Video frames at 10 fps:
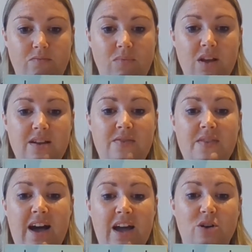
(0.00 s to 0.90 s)
and
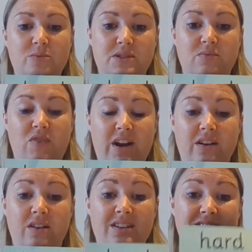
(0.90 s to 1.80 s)
that helps them
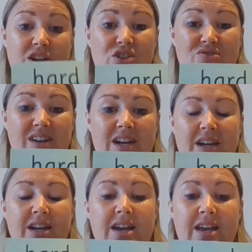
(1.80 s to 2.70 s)
recognise that green
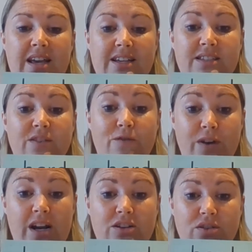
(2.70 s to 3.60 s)
is the
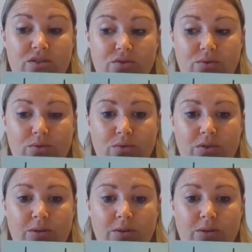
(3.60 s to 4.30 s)
Fred talk.